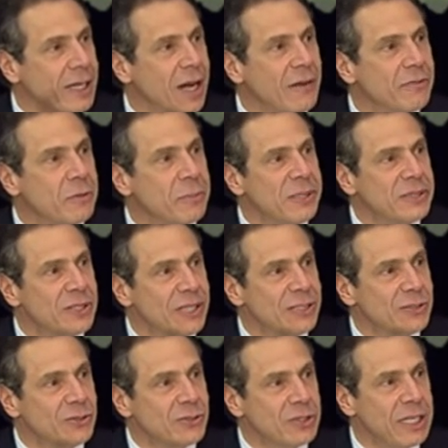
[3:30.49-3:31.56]
government
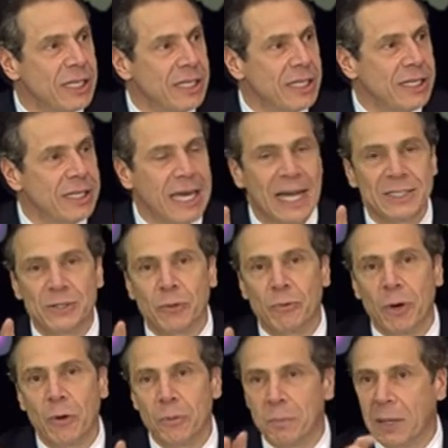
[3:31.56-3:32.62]
is seen as a
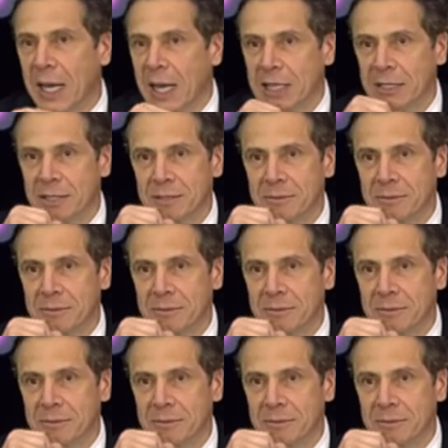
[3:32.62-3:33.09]
roadblock